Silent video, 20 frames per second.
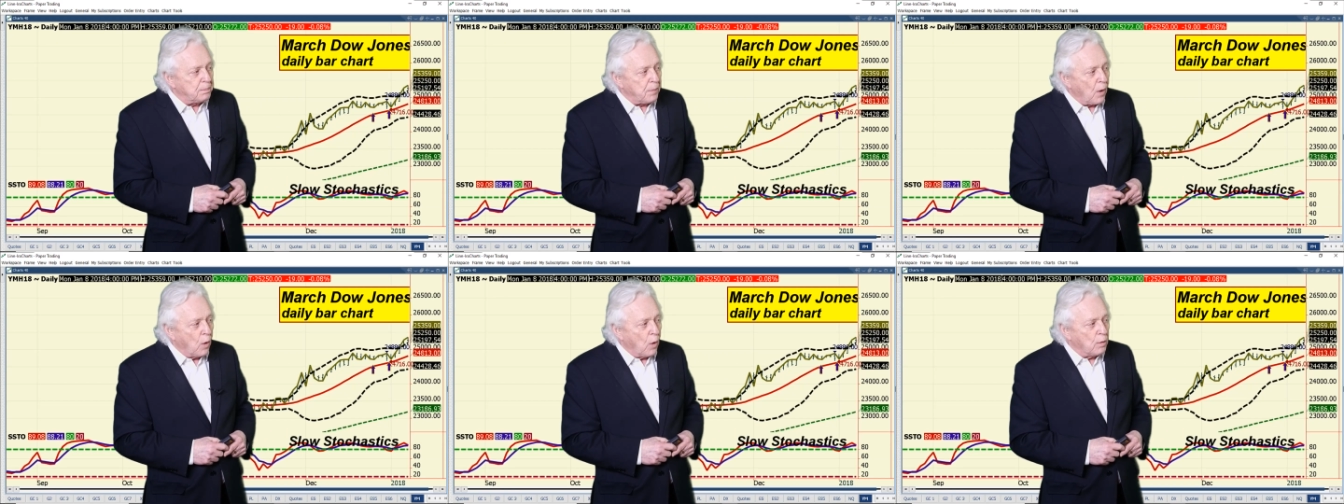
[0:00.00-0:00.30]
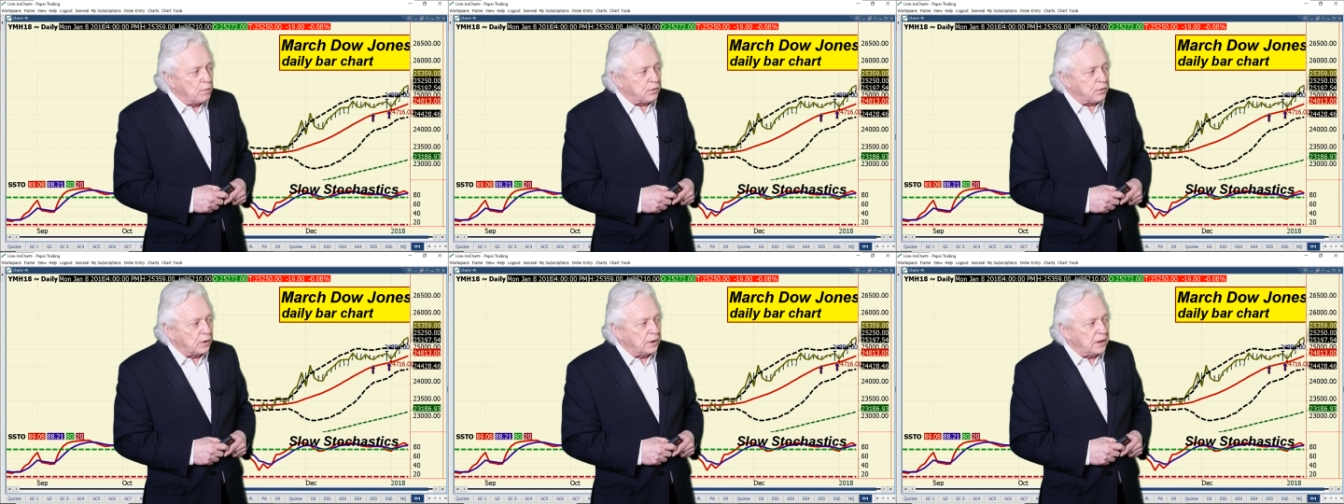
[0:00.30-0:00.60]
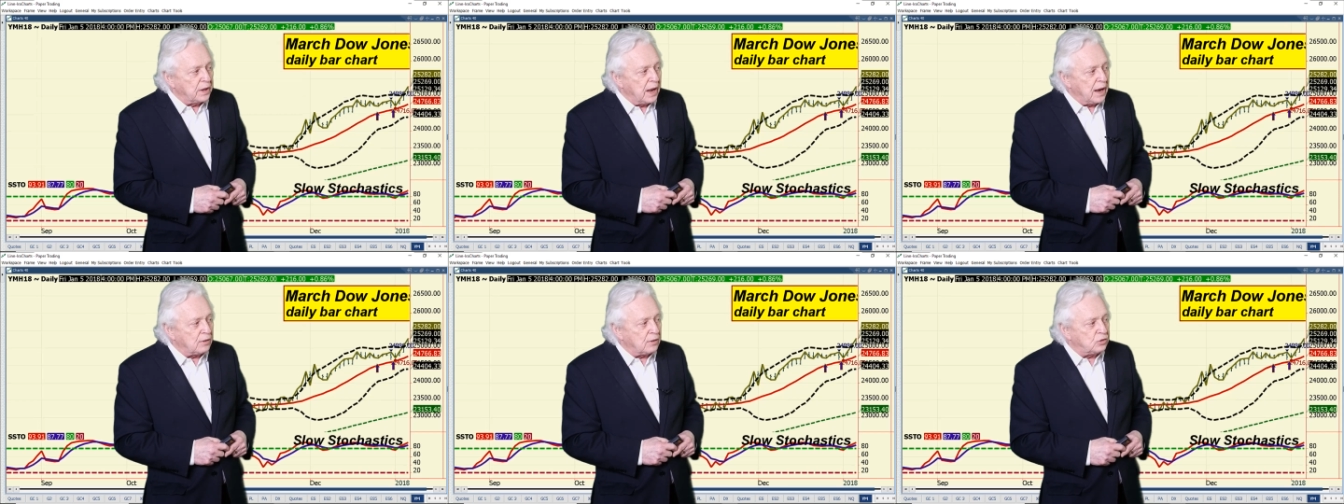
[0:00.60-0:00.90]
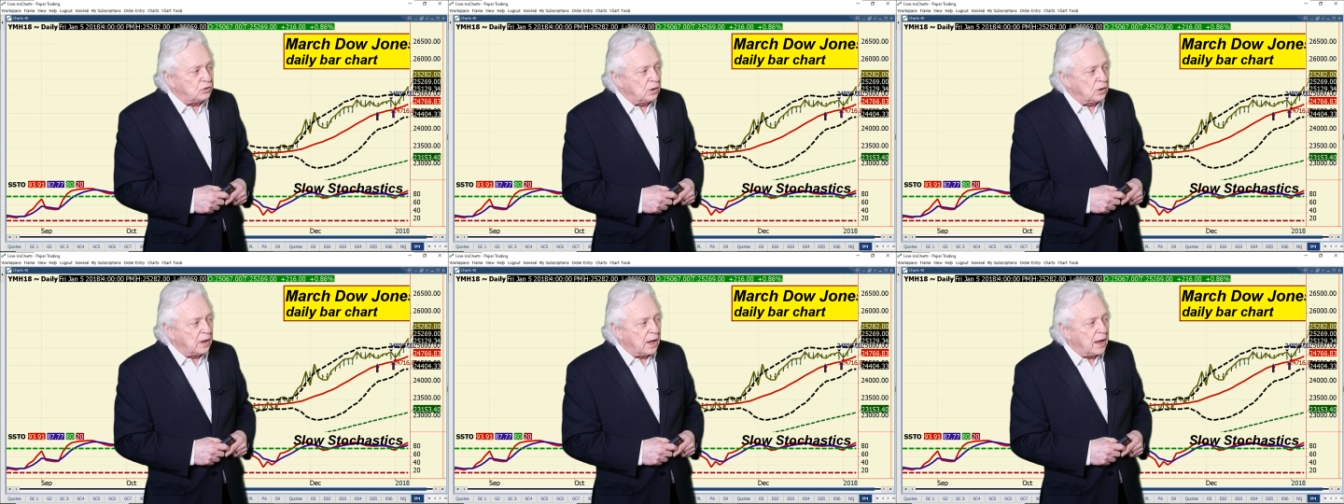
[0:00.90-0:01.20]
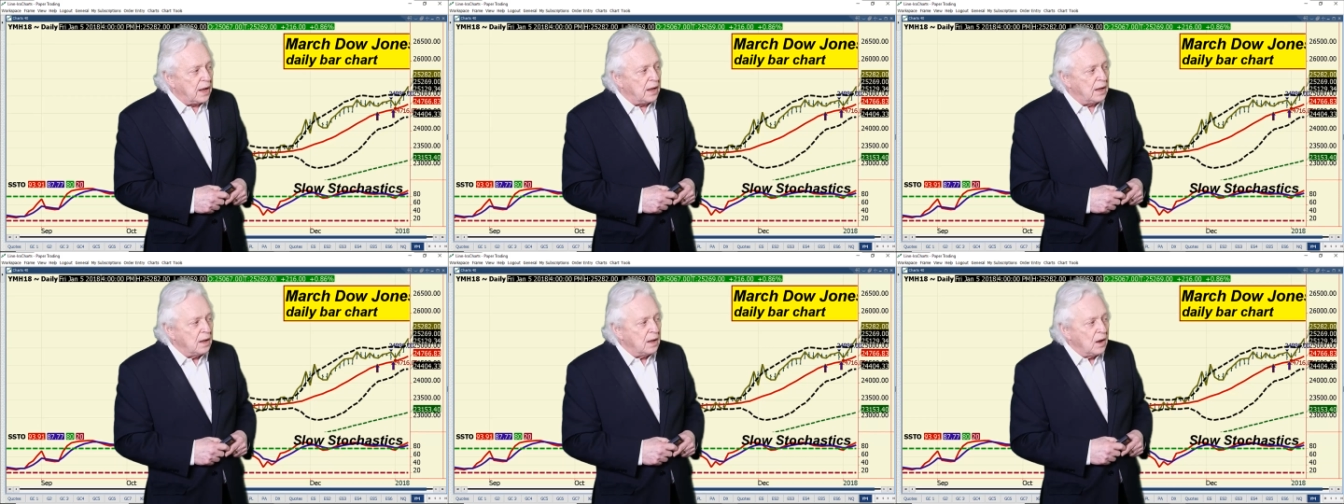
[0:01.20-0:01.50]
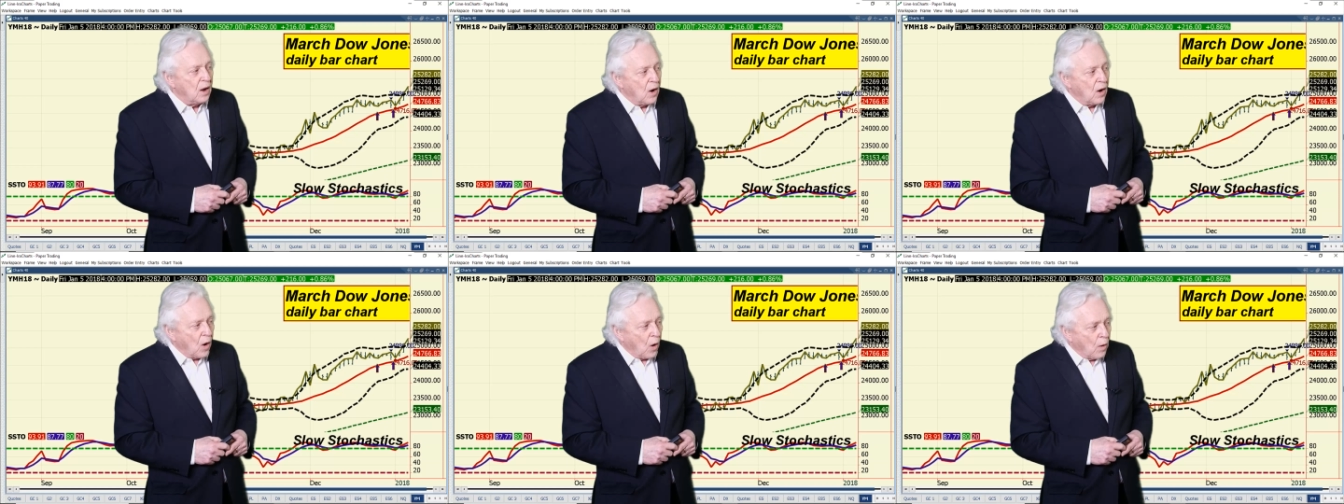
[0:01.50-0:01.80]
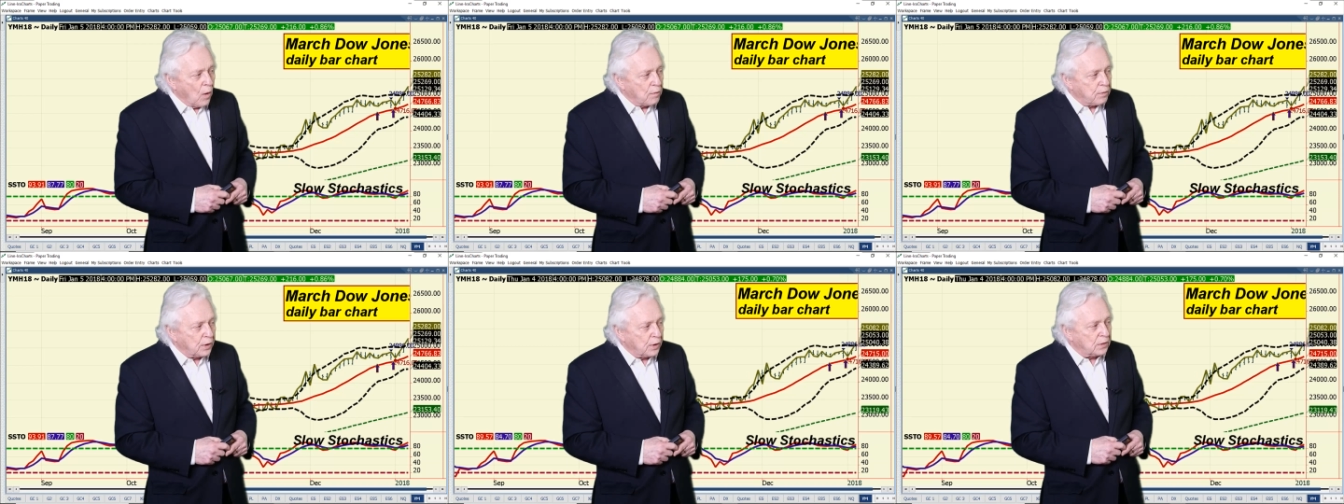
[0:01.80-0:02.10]
over it yesterday,
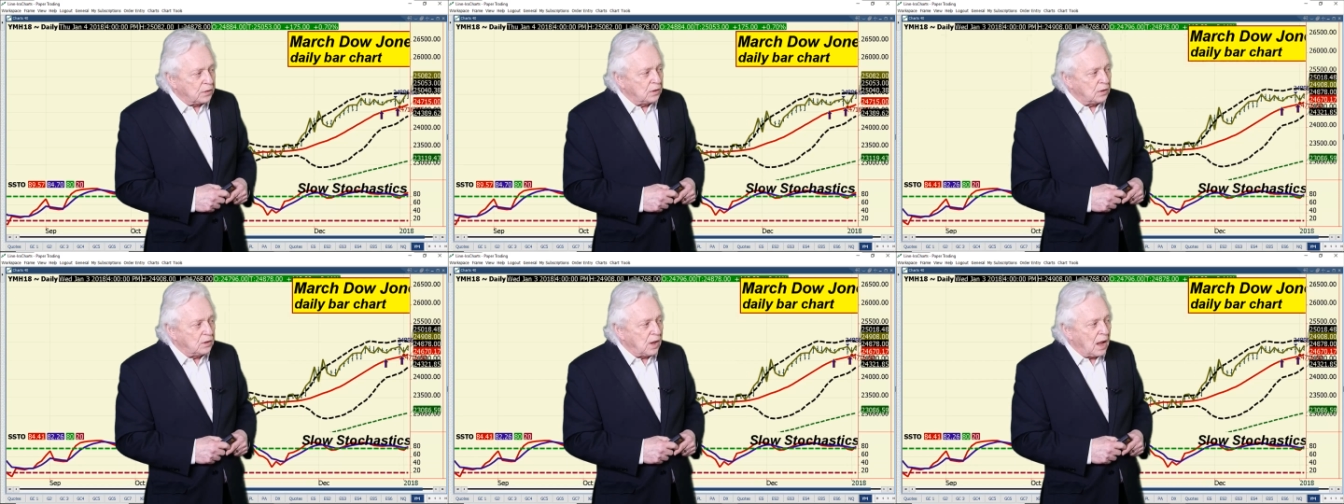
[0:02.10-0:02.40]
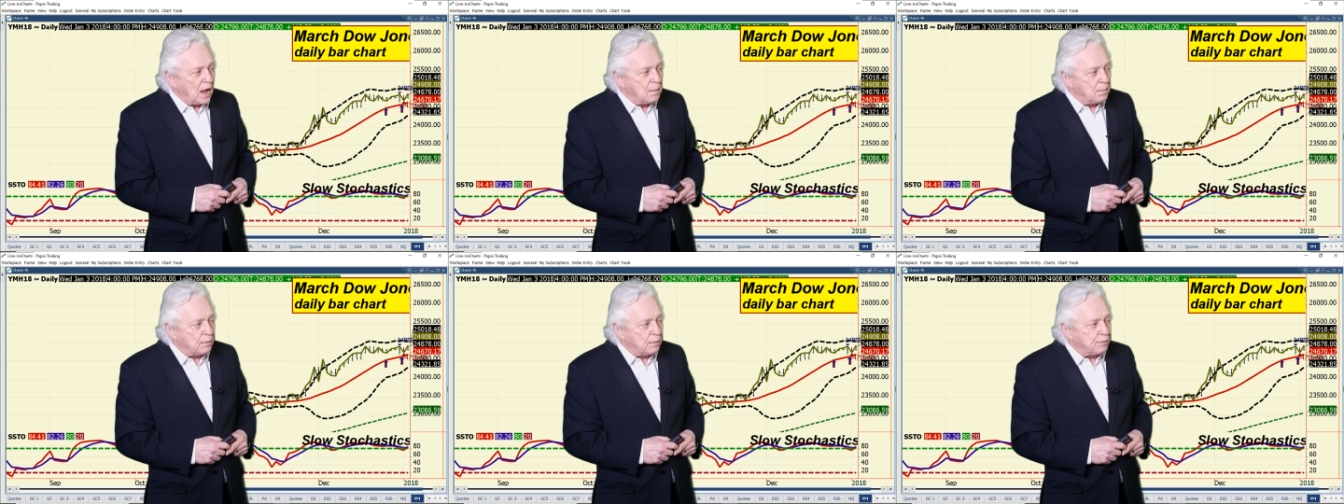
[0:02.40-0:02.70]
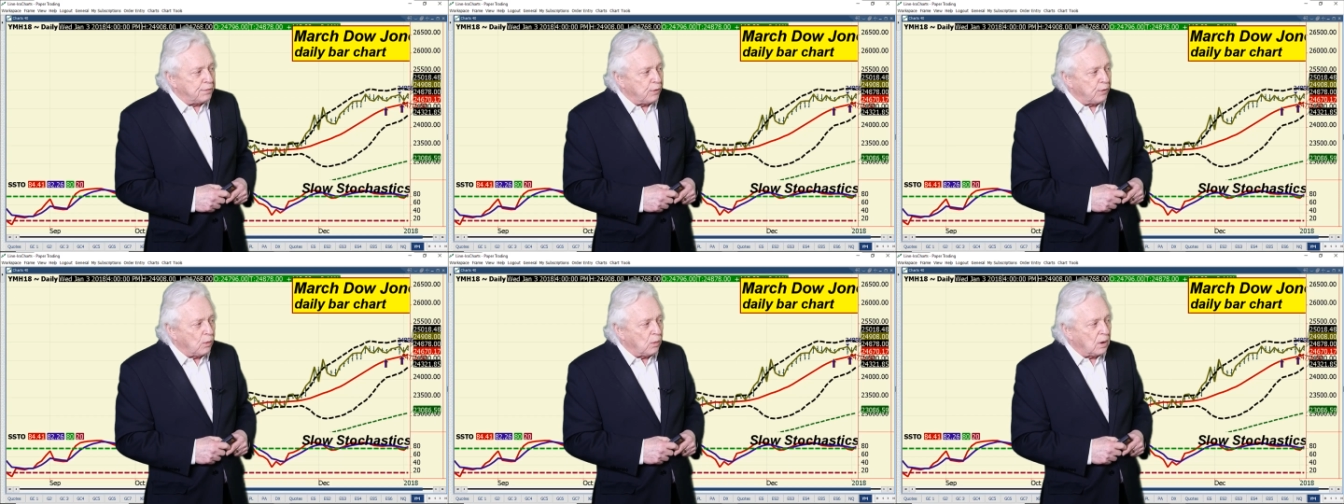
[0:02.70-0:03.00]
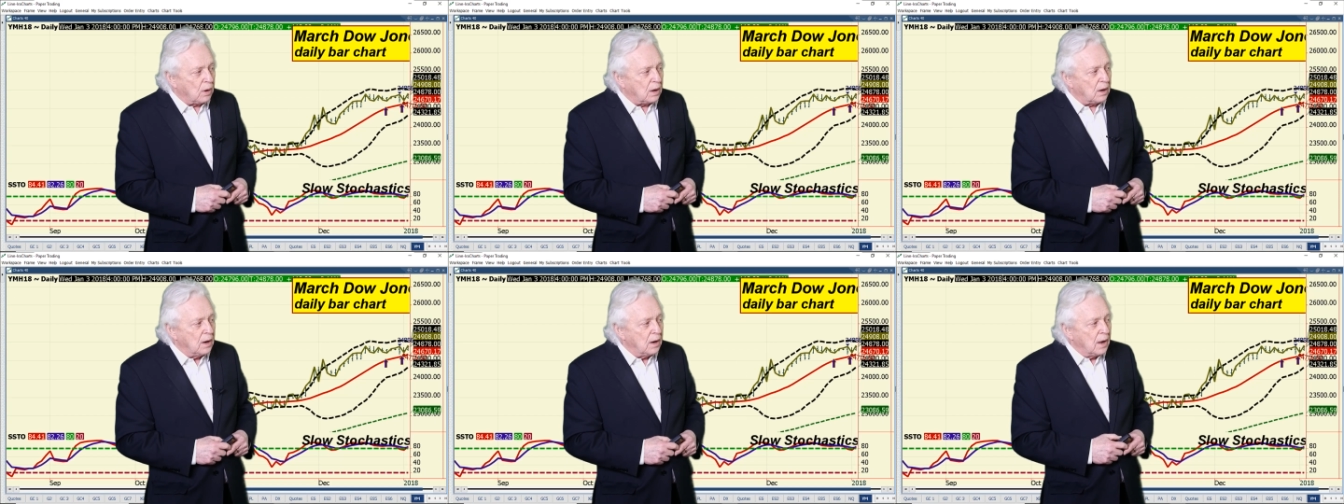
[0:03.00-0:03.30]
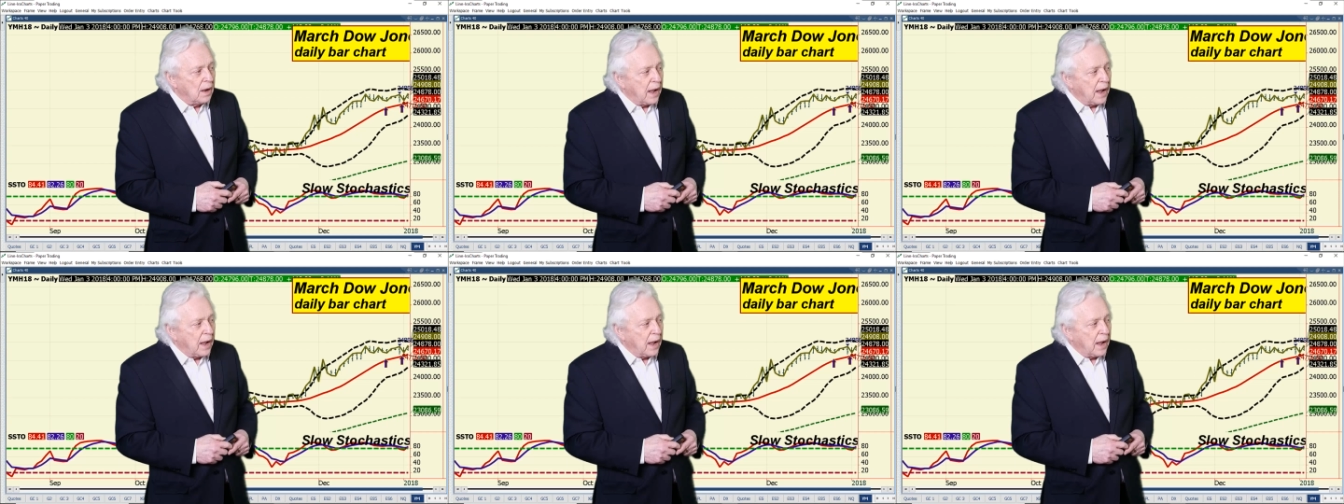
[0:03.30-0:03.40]
over it the day before,